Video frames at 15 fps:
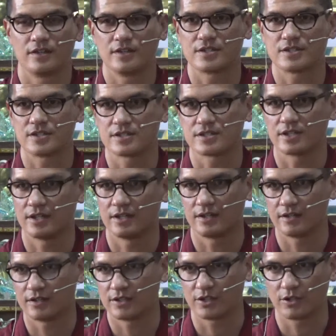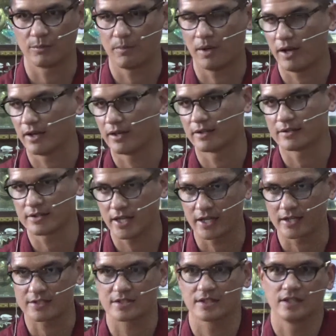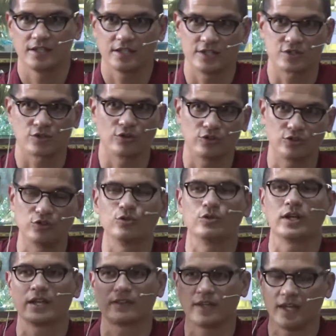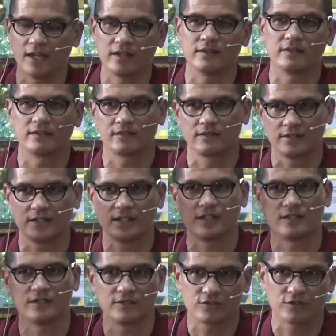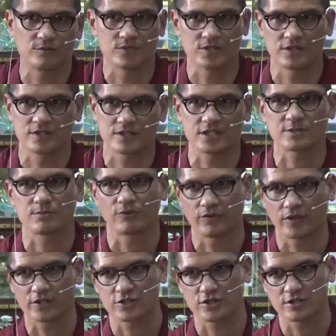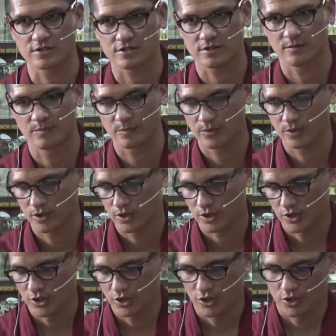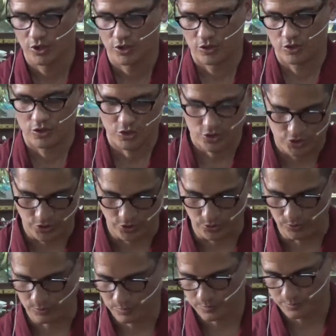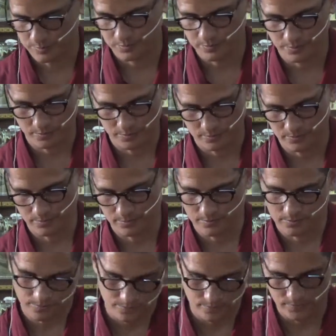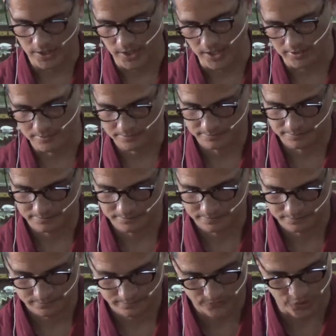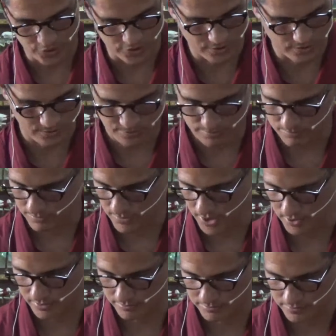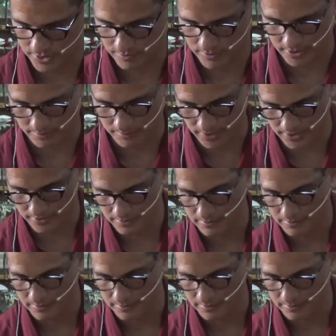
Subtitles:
this is a, you know, Mahayana text, he's going to do it at the end in the terms of the six perfections. So, yeah, just, yeah, keep that in mind.